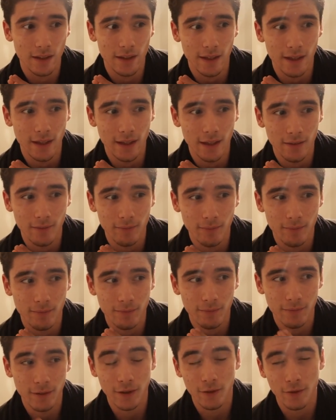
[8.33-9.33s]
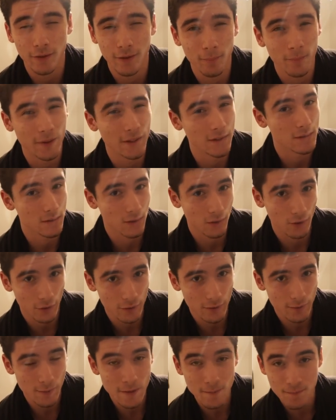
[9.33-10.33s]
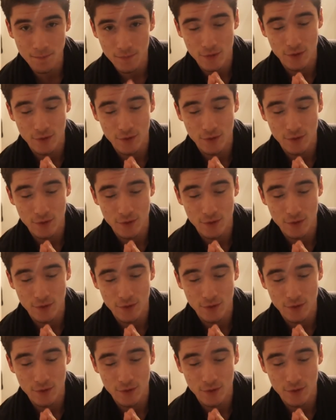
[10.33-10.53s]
a video that means a lot to me,